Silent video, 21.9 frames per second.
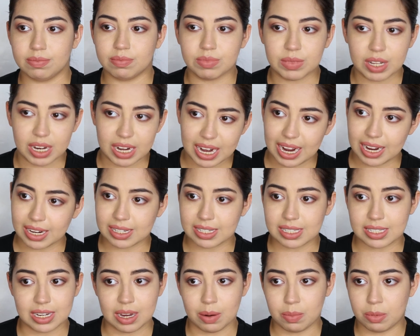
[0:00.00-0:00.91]
the
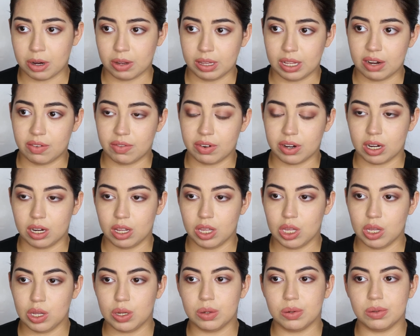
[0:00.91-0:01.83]
next I'm probably never going
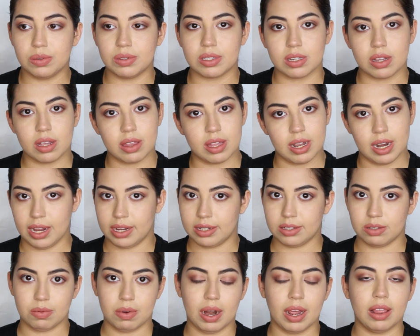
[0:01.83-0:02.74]
to use, the
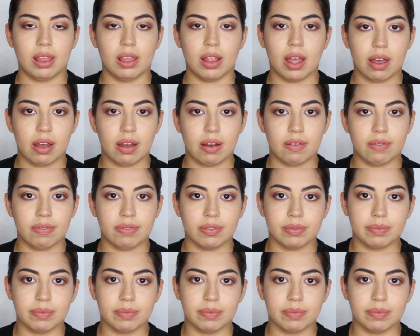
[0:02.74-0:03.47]
next one I love,